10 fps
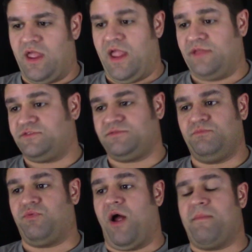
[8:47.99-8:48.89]
It's
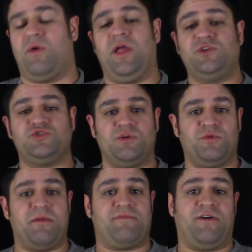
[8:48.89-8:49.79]
brought my relationship
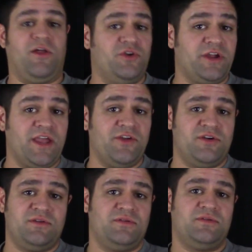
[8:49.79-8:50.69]
with my father
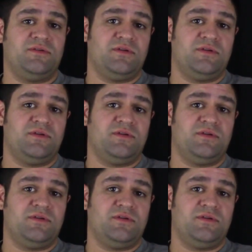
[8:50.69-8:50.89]
together.